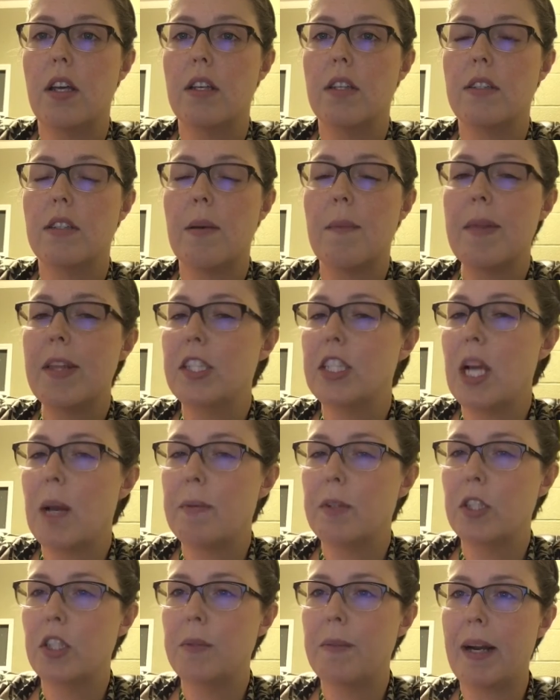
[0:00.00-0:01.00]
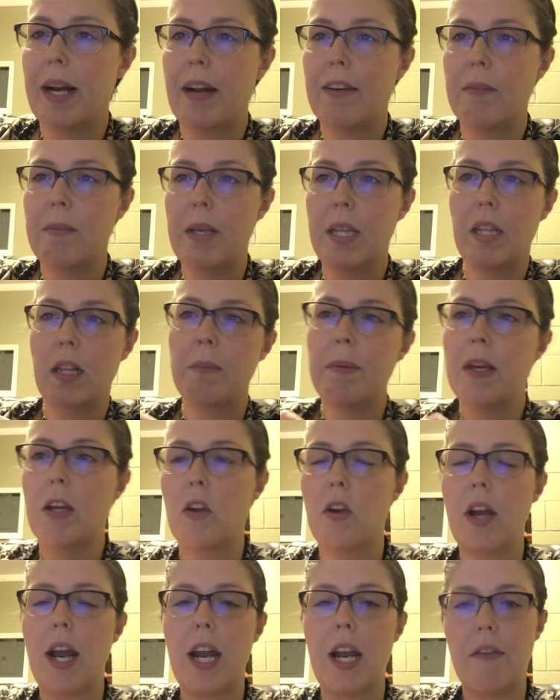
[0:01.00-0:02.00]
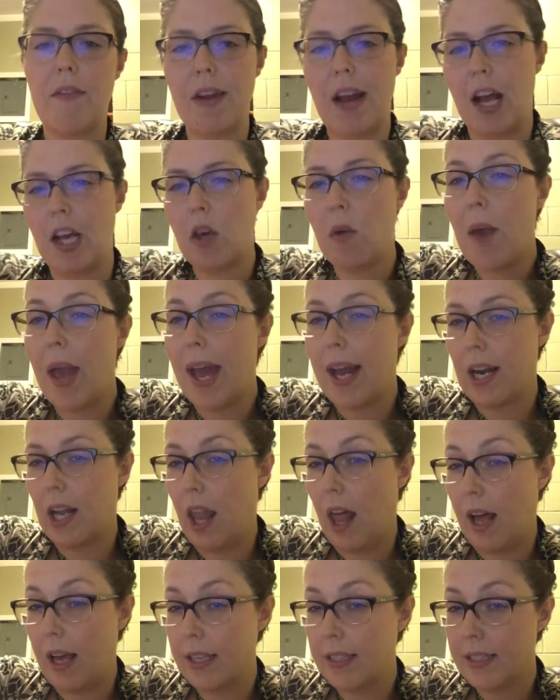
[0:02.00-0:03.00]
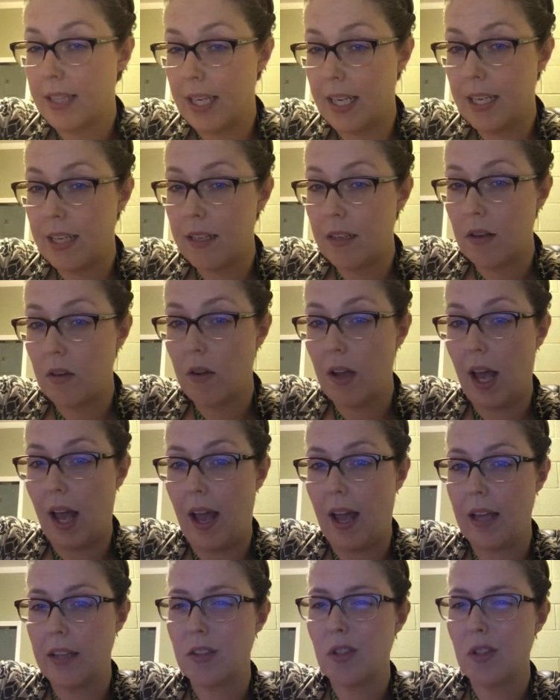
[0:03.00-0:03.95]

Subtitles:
Some of the chapters you might have to be a little bit creative in how you analyze it, okay?